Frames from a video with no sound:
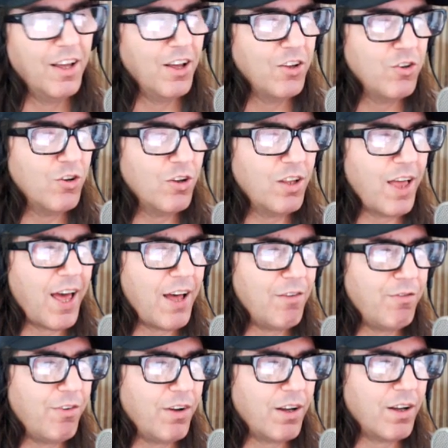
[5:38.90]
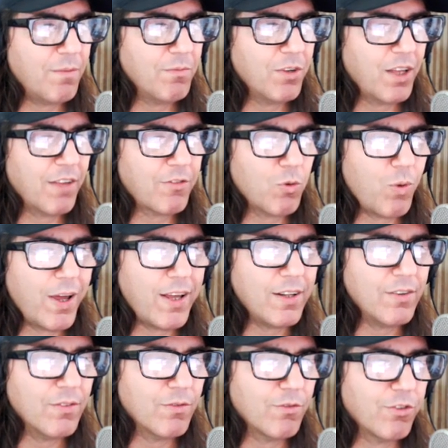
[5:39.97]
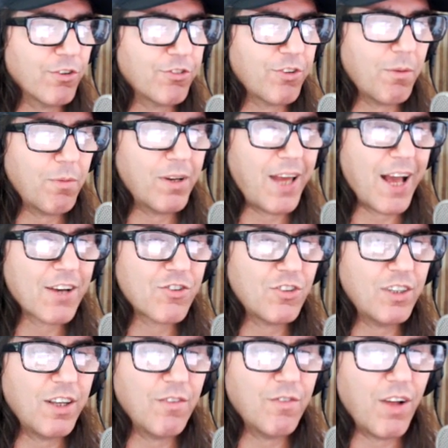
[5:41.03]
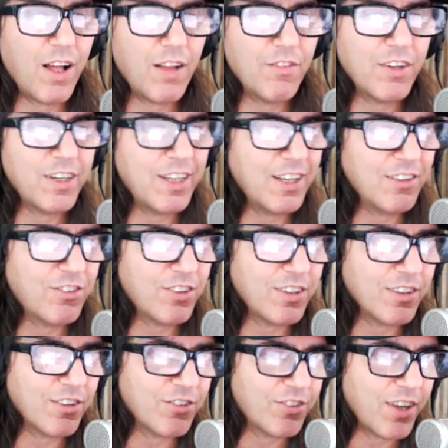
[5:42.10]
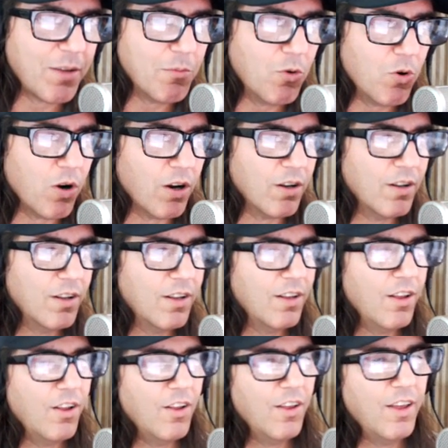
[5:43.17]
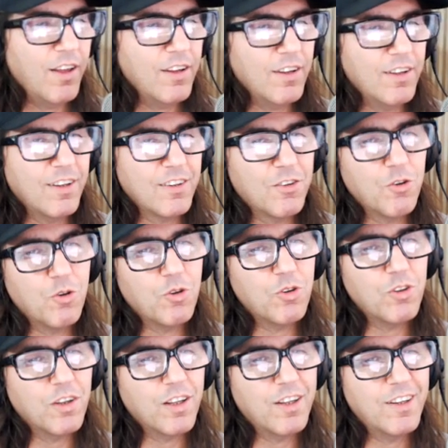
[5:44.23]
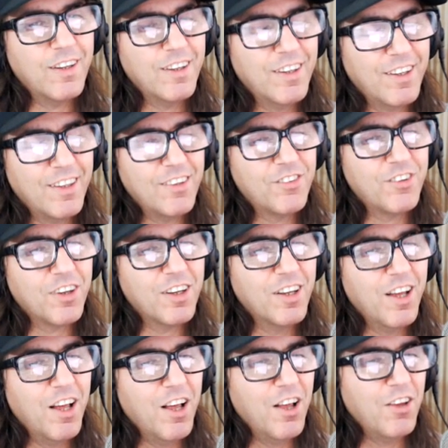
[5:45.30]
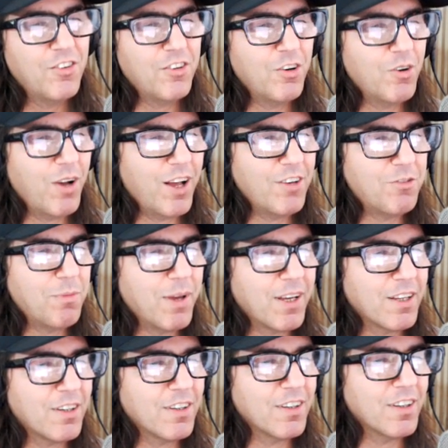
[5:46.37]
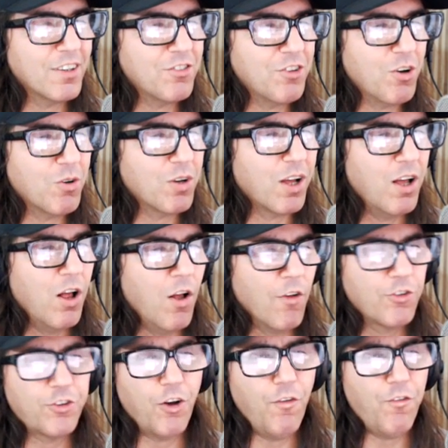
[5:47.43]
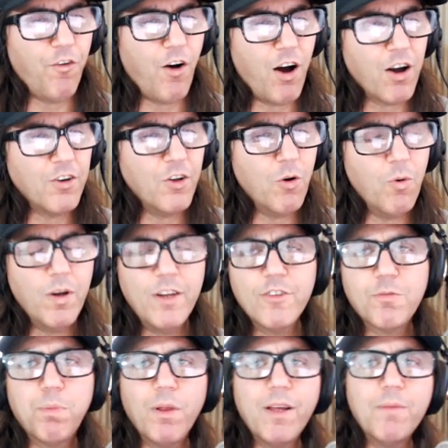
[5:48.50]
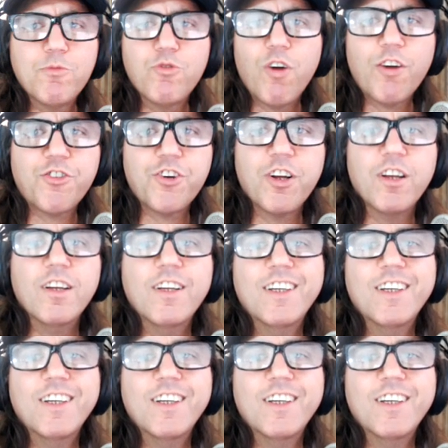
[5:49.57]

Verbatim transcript: you'll have um, you'll have to wait for someone actually involved in the incident to say more. Google is uh, Zero Hedge making a, a joke. So far, no one has blamed Russia.